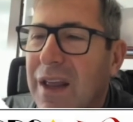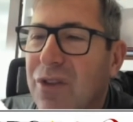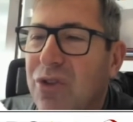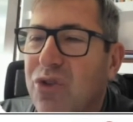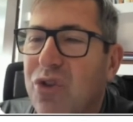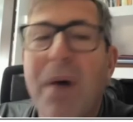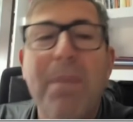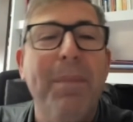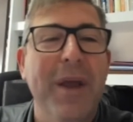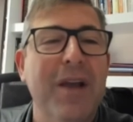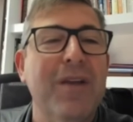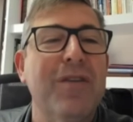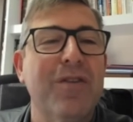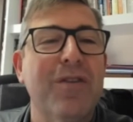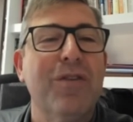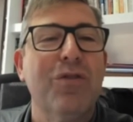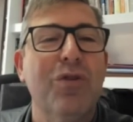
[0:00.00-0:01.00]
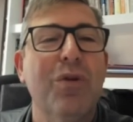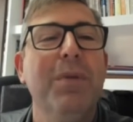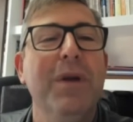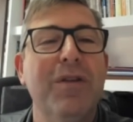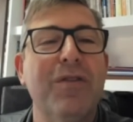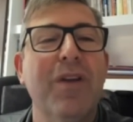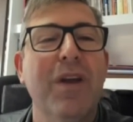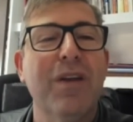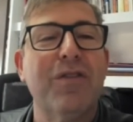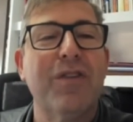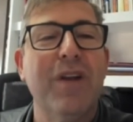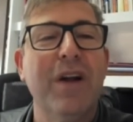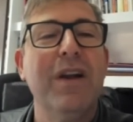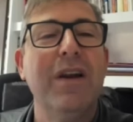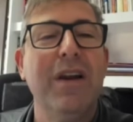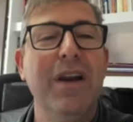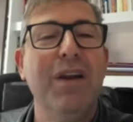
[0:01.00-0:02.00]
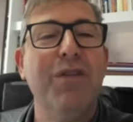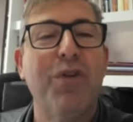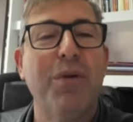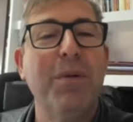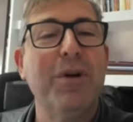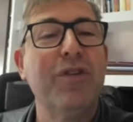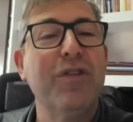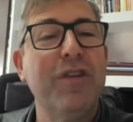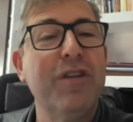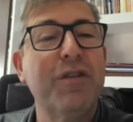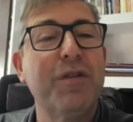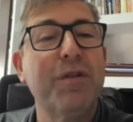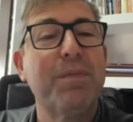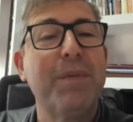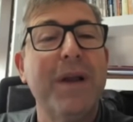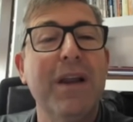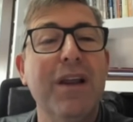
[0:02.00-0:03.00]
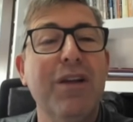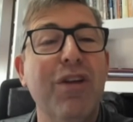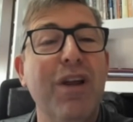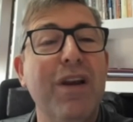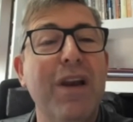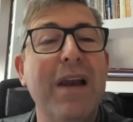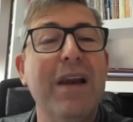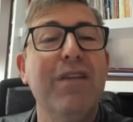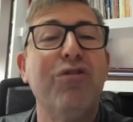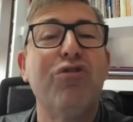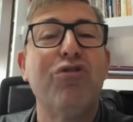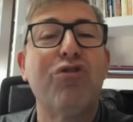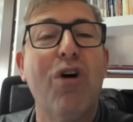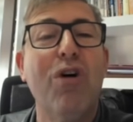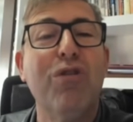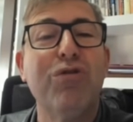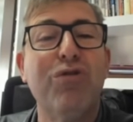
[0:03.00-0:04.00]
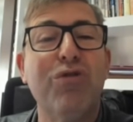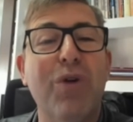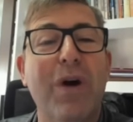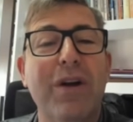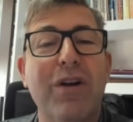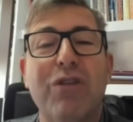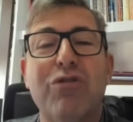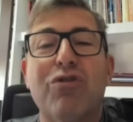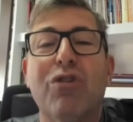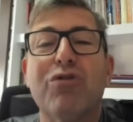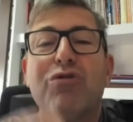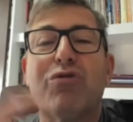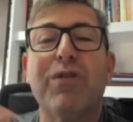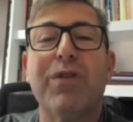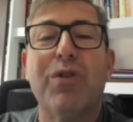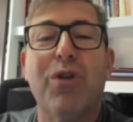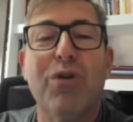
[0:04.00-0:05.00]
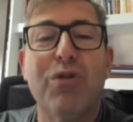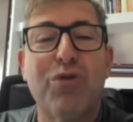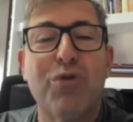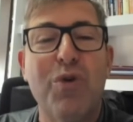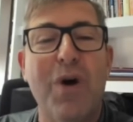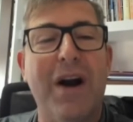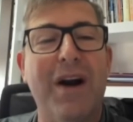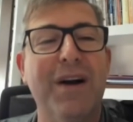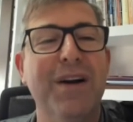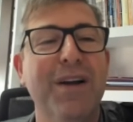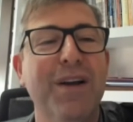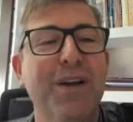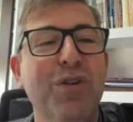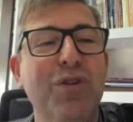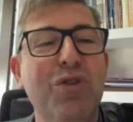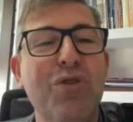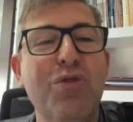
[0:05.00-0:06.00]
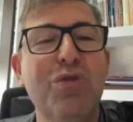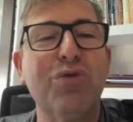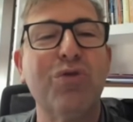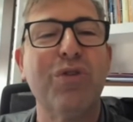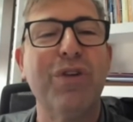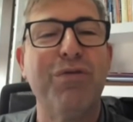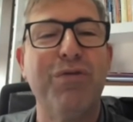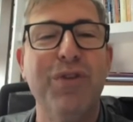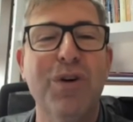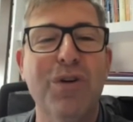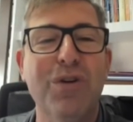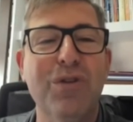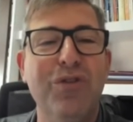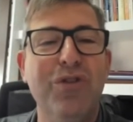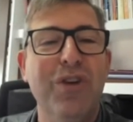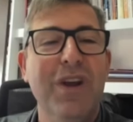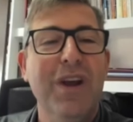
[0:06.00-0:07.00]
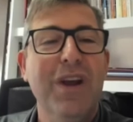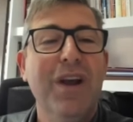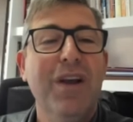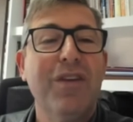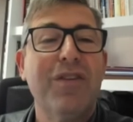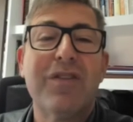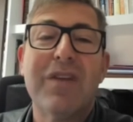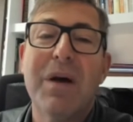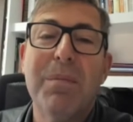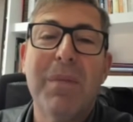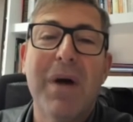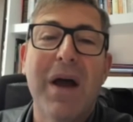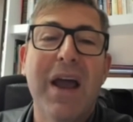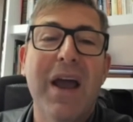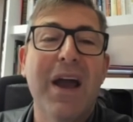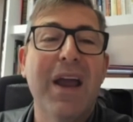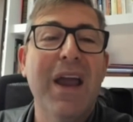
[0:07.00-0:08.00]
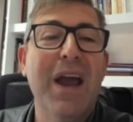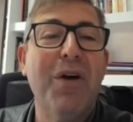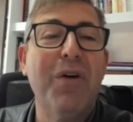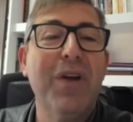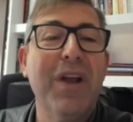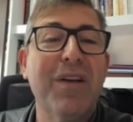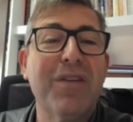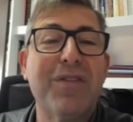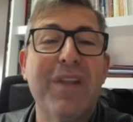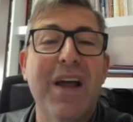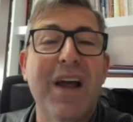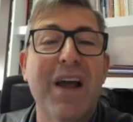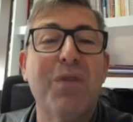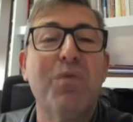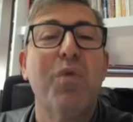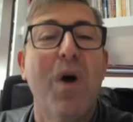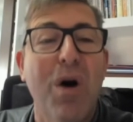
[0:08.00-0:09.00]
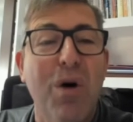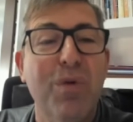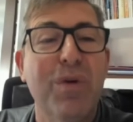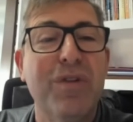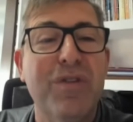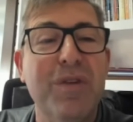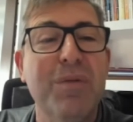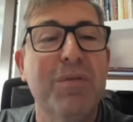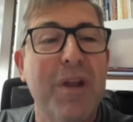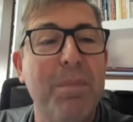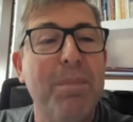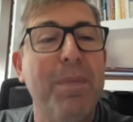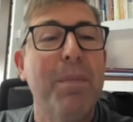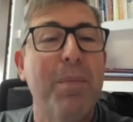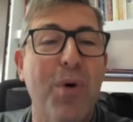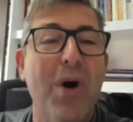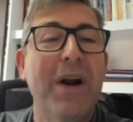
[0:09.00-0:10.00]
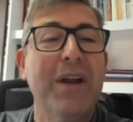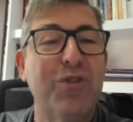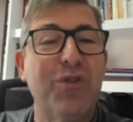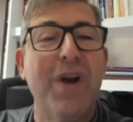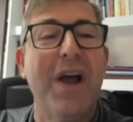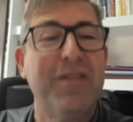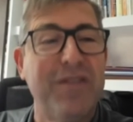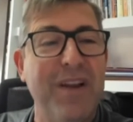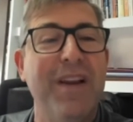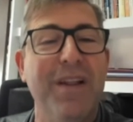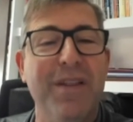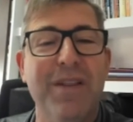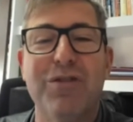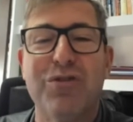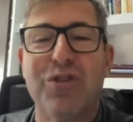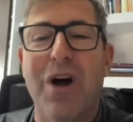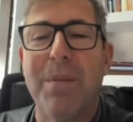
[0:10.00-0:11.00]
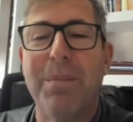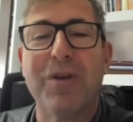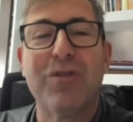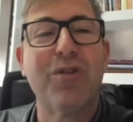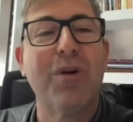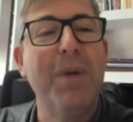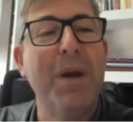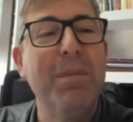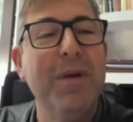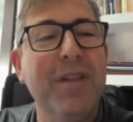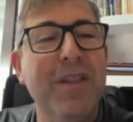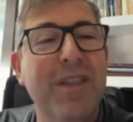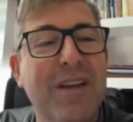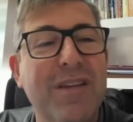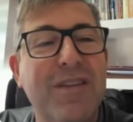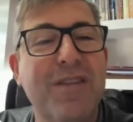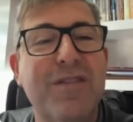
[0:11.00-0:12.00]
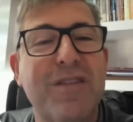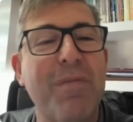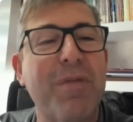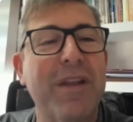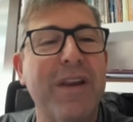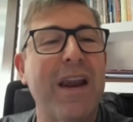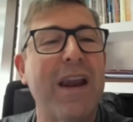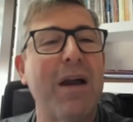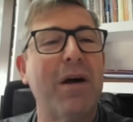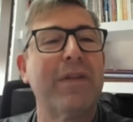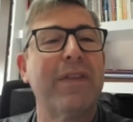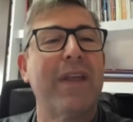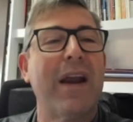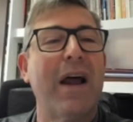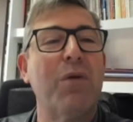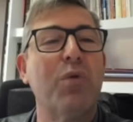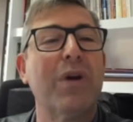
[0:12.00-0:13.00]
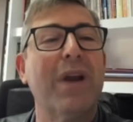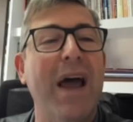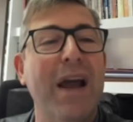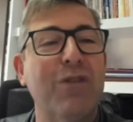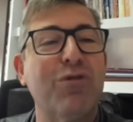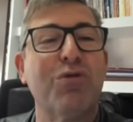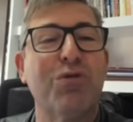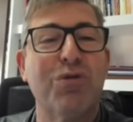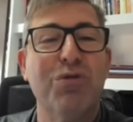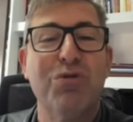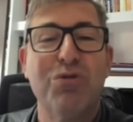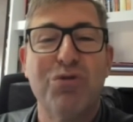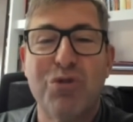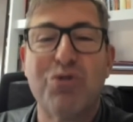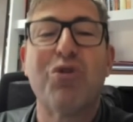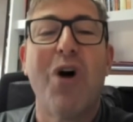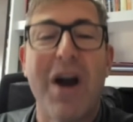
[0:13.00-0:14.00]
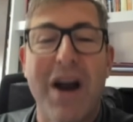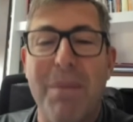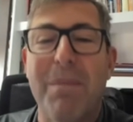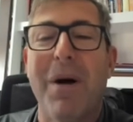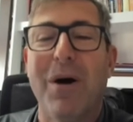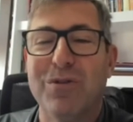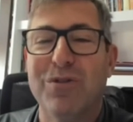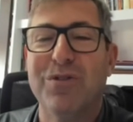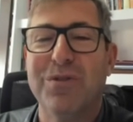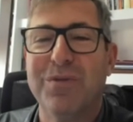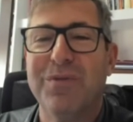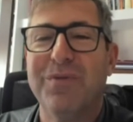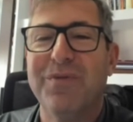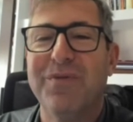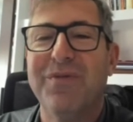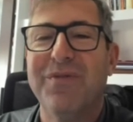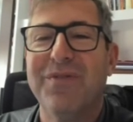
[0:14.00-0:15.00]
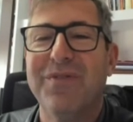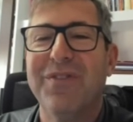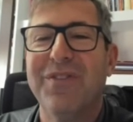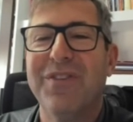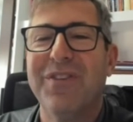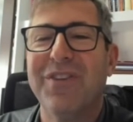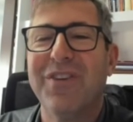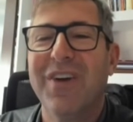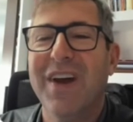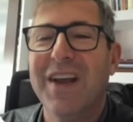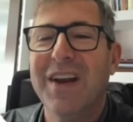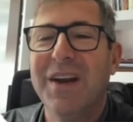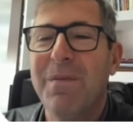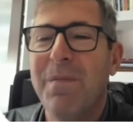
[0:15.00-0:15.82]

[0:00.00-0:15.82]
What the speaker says: topics to be studied in information systems, but it at least shows you and shows to those who are new to the field some areas that, well, it seems that people are interested in this topic. So maybe this is something that I would like to talk about, right?